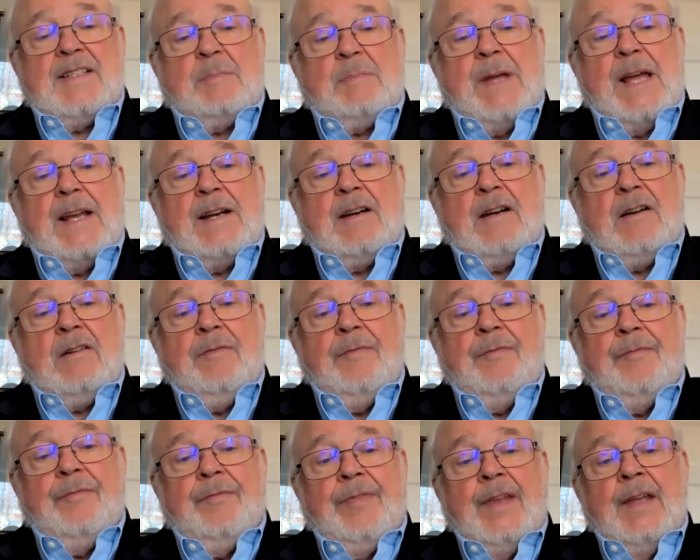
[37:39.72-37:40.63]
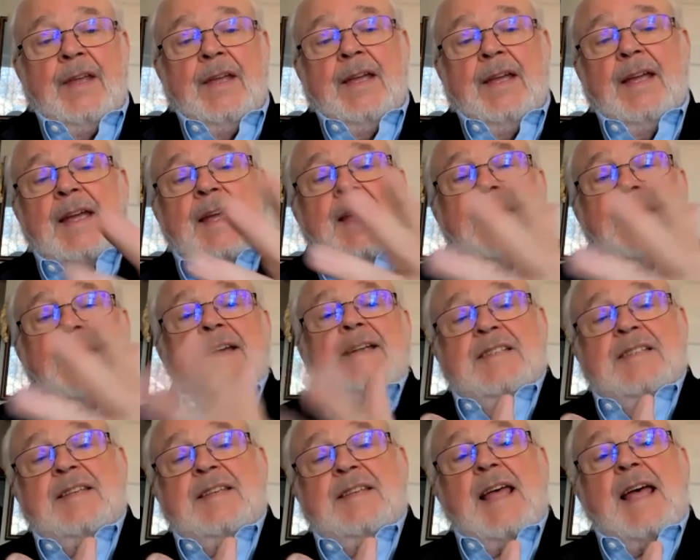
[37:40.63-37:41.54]
better,
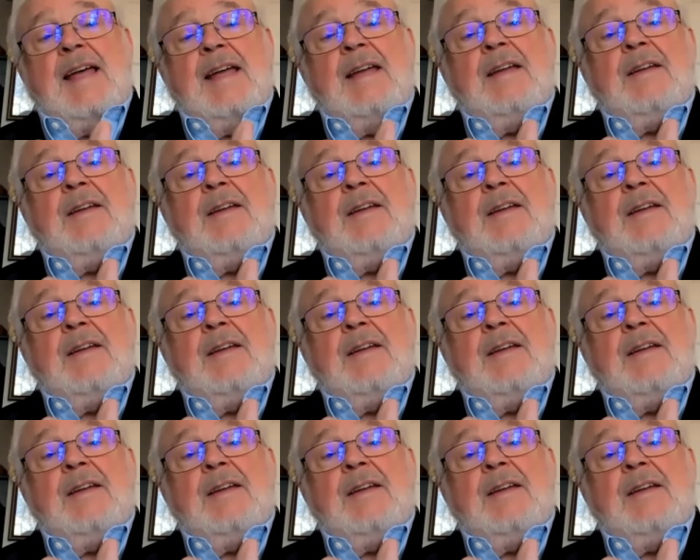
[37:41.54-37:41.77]
and say